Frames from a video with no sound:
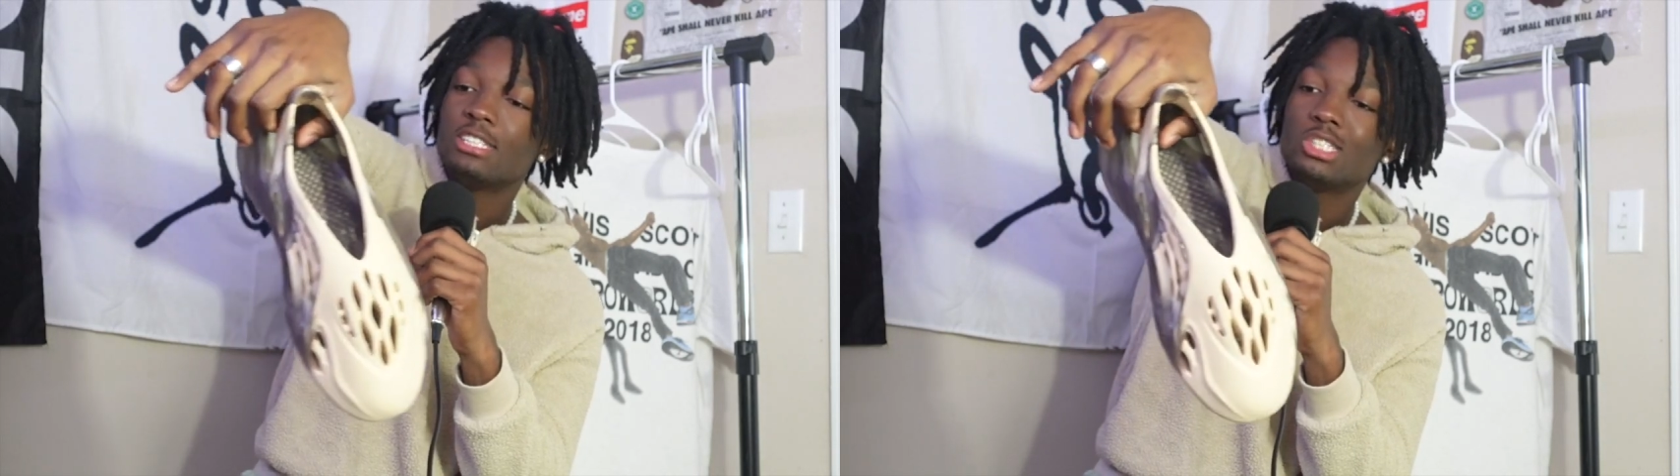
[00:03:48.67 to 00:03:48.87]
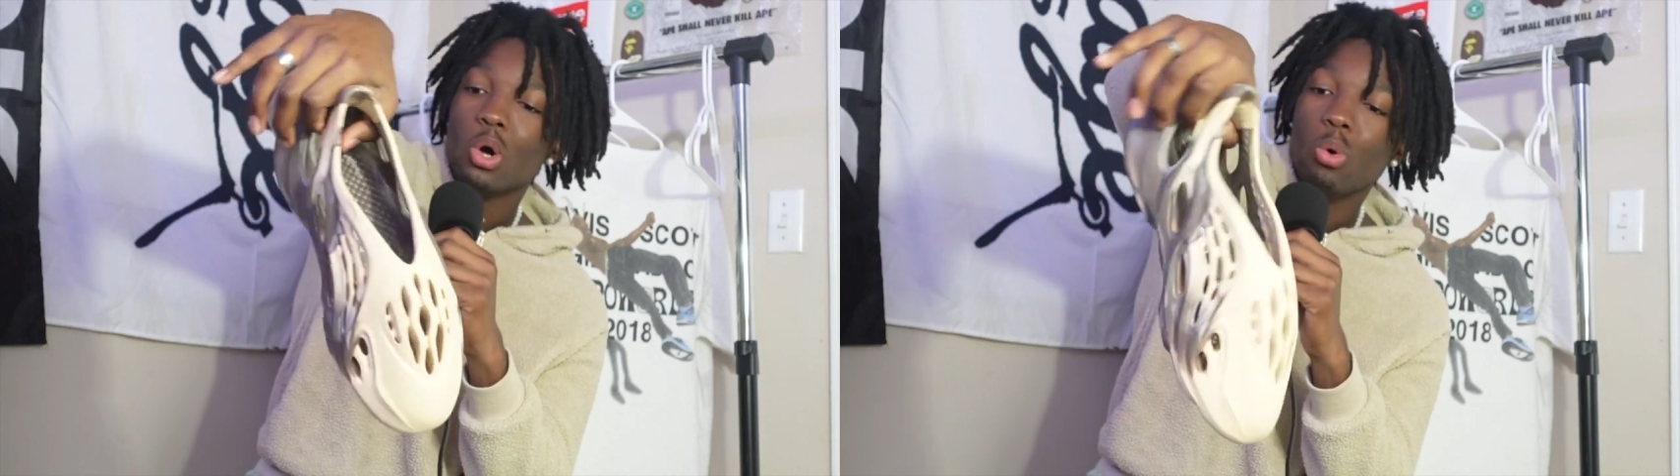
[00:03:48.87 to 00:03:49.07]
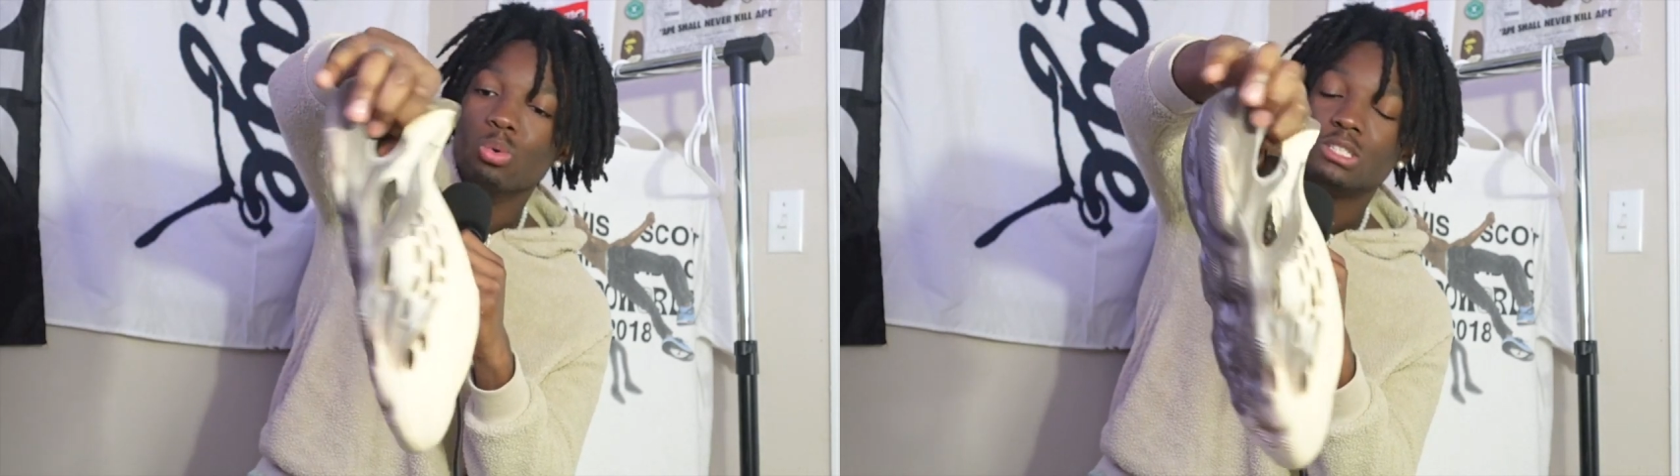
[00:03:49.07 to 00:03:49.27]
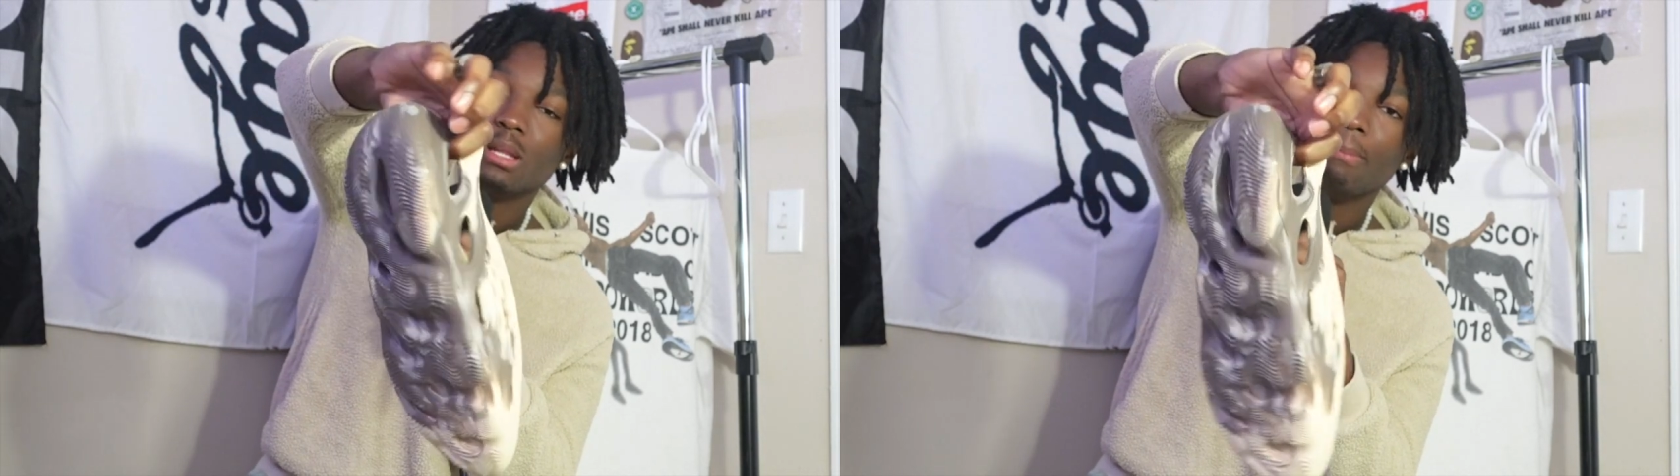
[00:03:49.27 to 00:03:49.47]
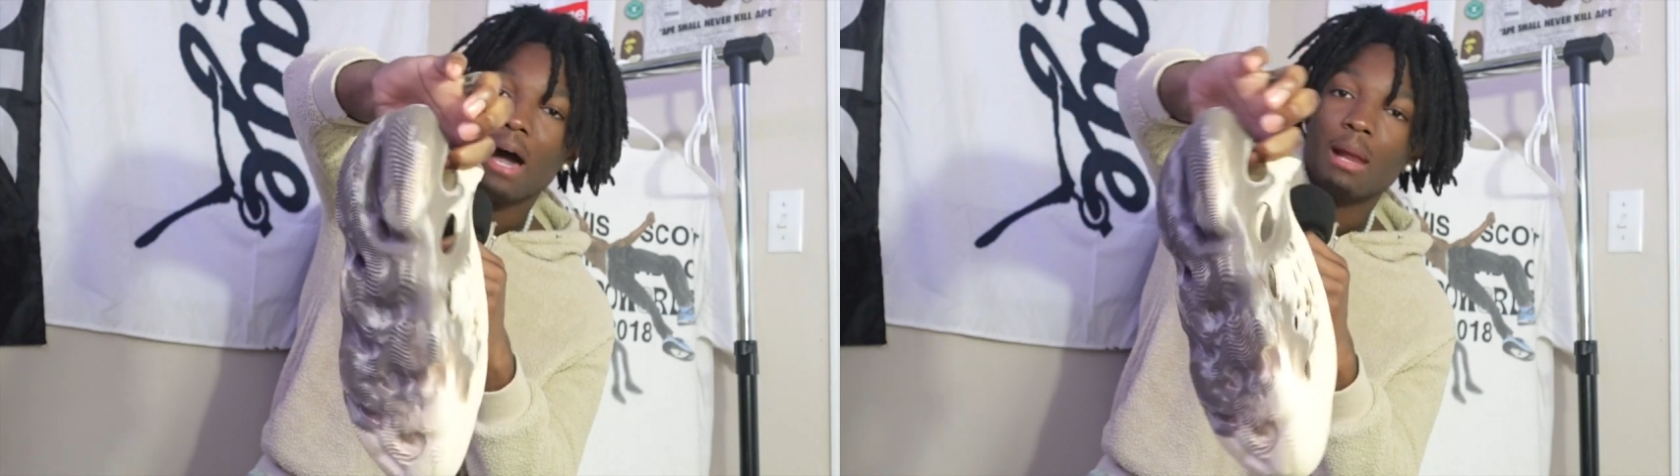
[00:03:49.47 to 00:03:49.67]
soles in
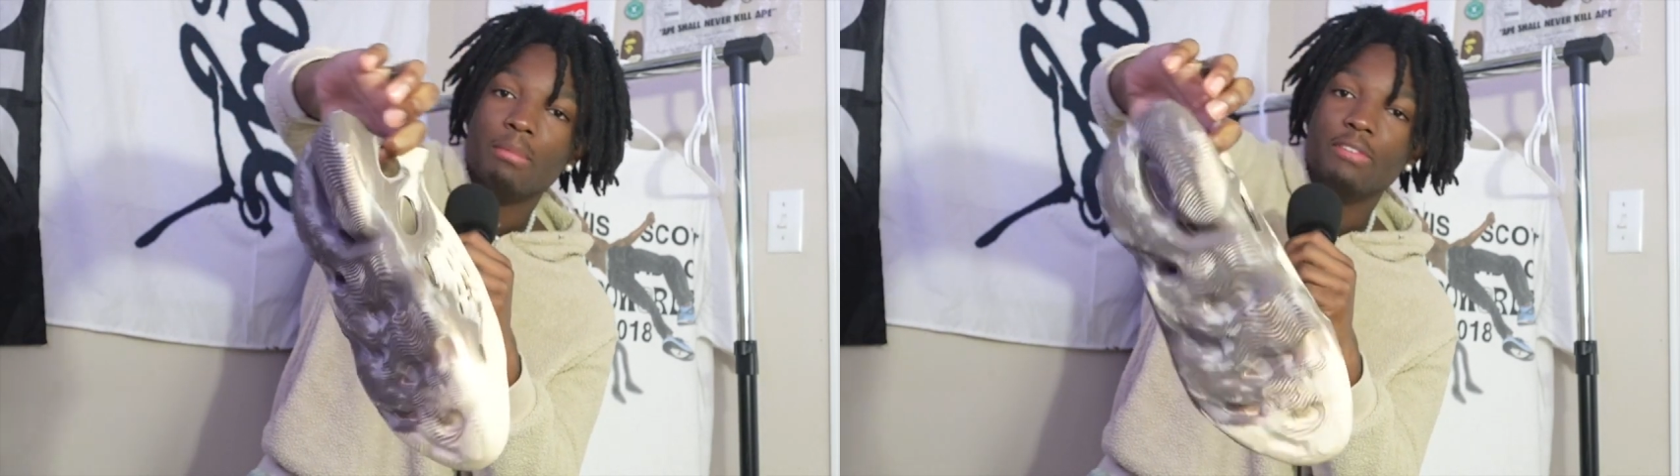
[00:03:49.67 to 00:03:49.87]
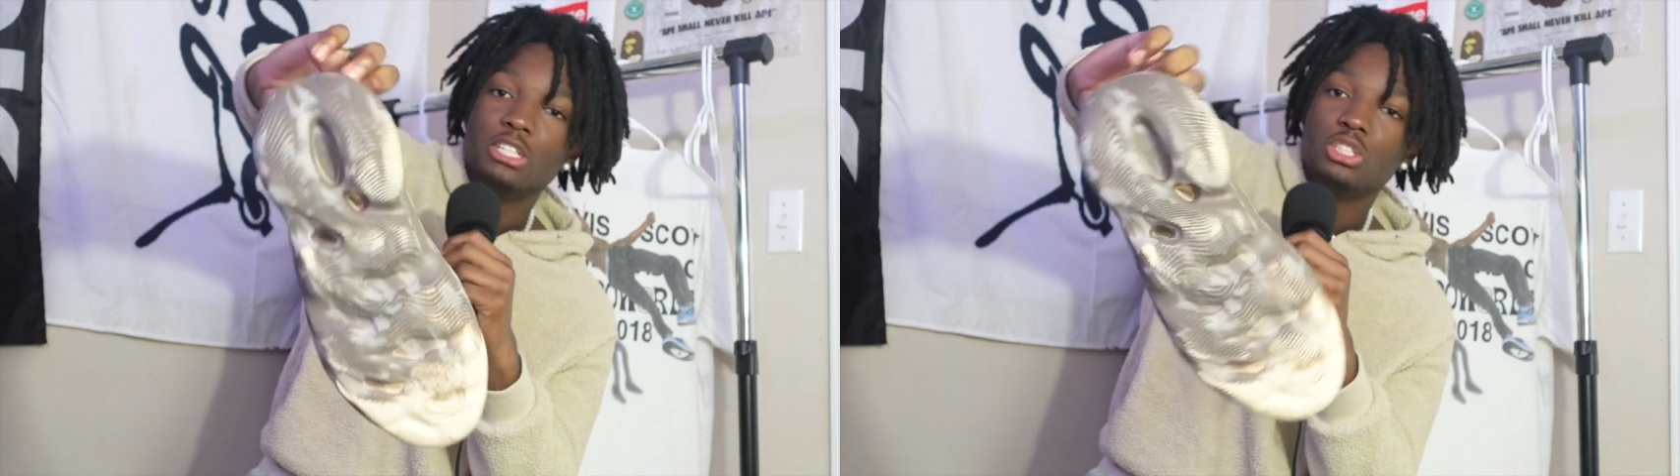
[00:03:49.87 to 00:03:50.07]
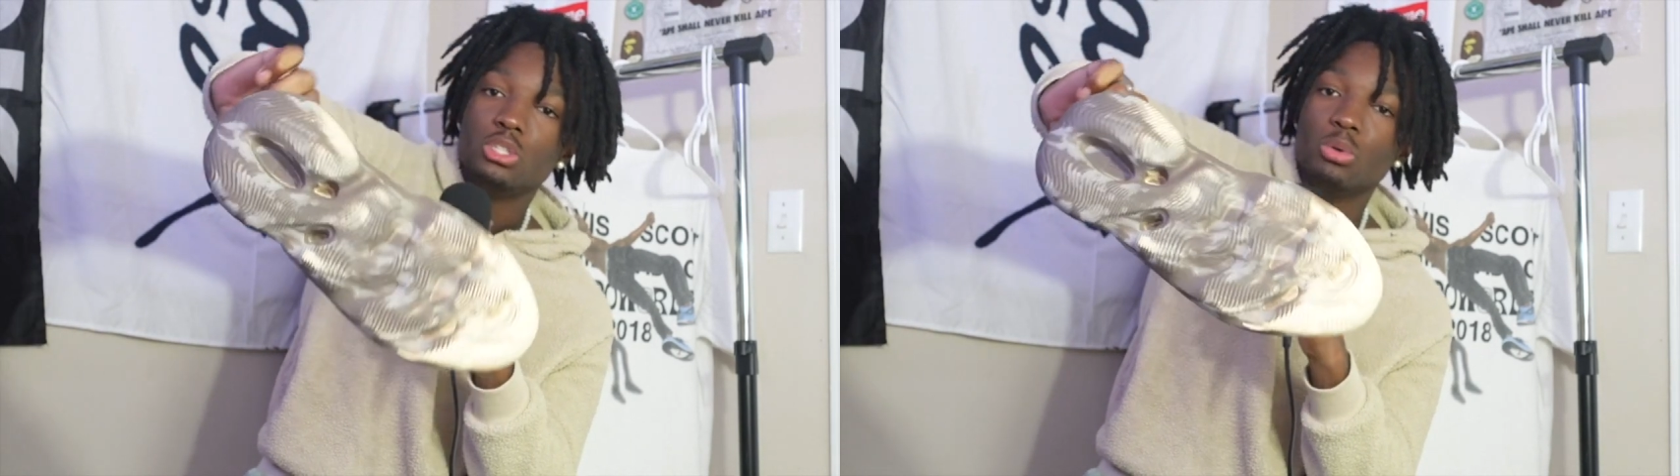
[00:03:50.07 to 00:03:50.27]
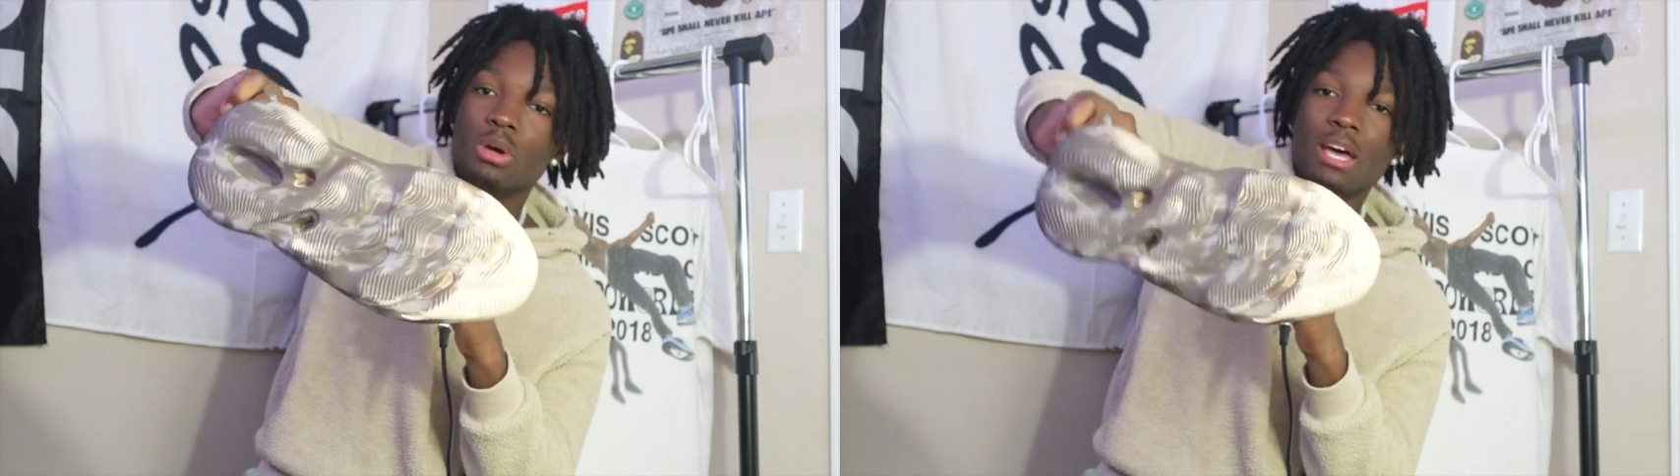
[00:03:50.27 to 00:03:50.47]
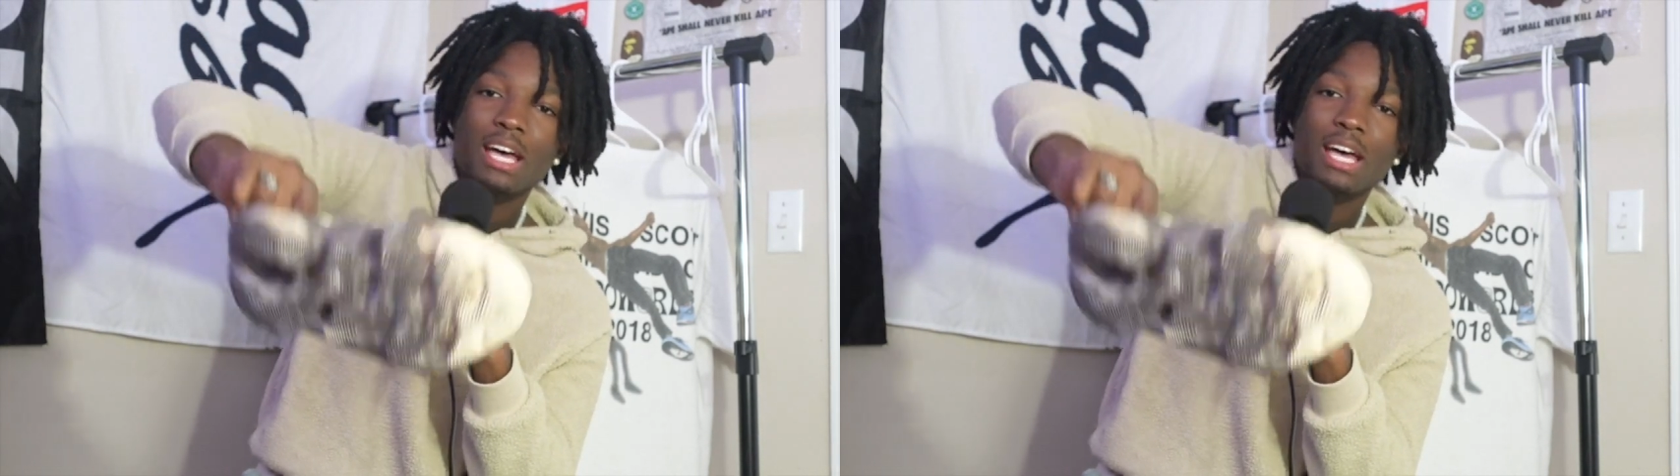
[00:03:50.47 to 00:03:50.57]
the bottom of this shoe.